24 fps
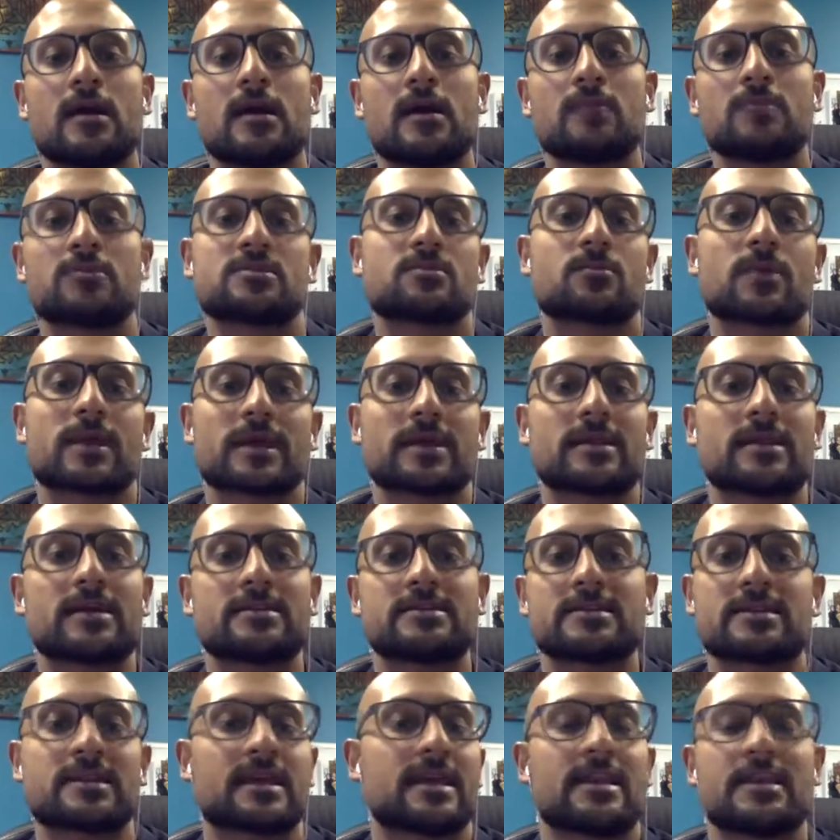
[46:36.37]
Just
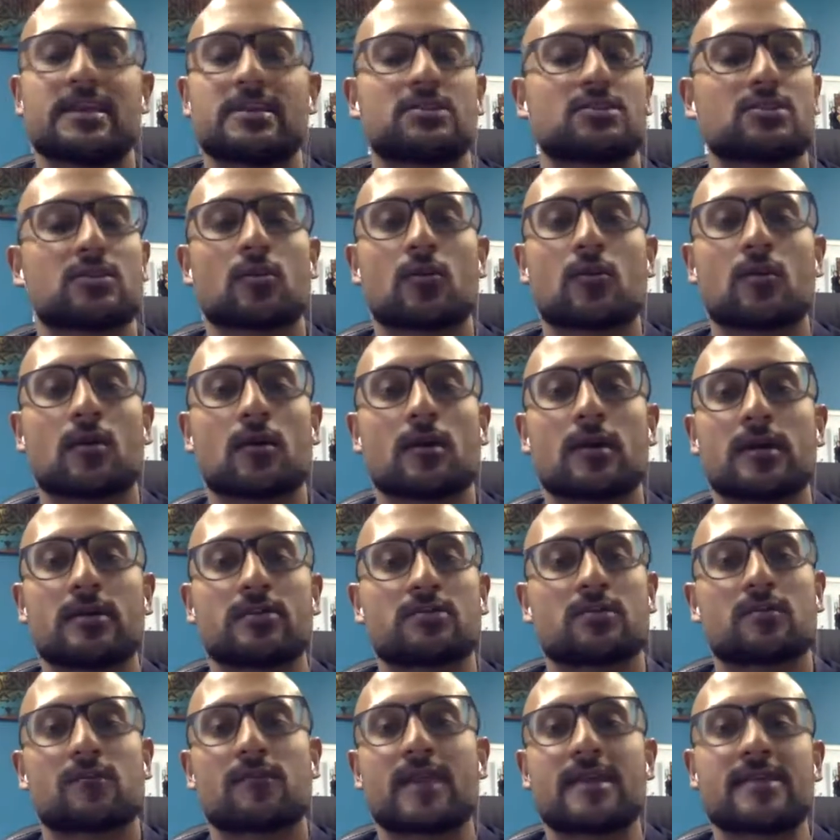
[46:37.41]
recognizing that it's your
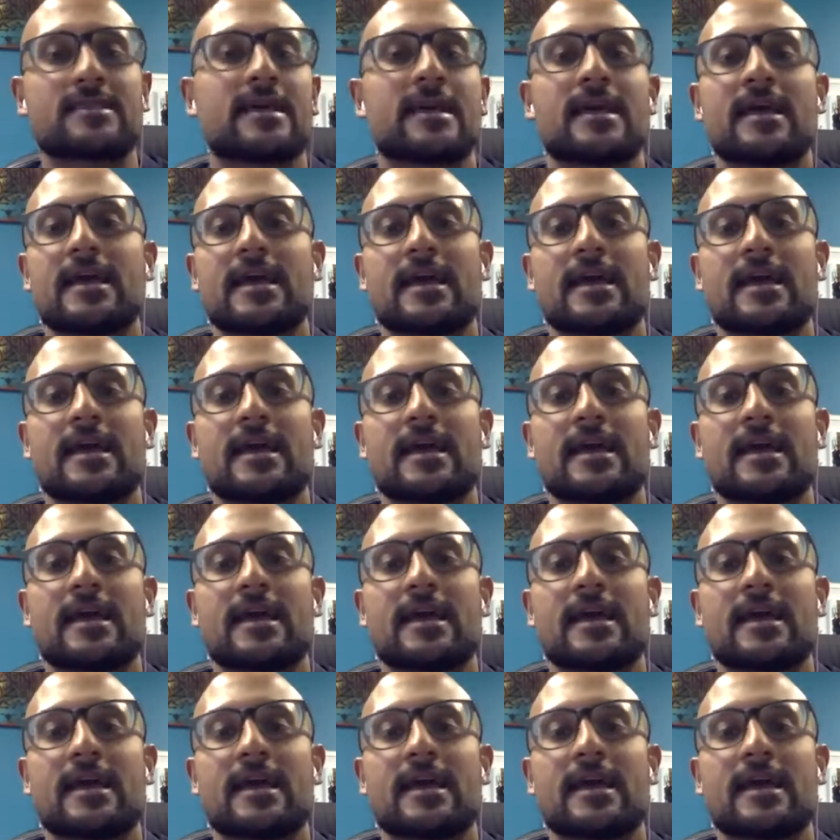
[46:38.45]
faith.